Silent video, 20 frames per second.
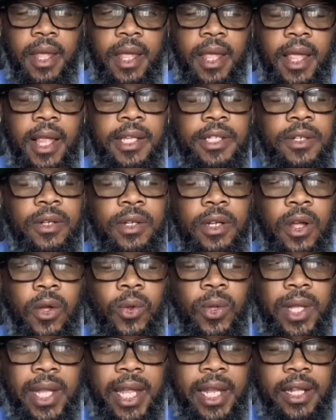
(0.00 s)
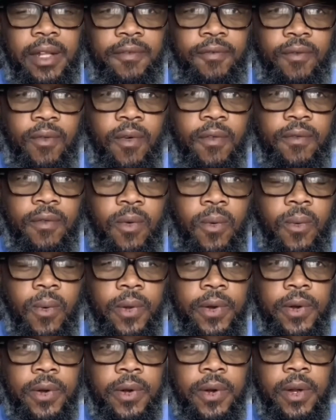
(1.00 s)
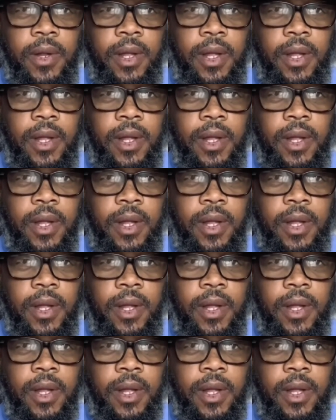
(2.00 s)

It's going to go late in the fourth quarter.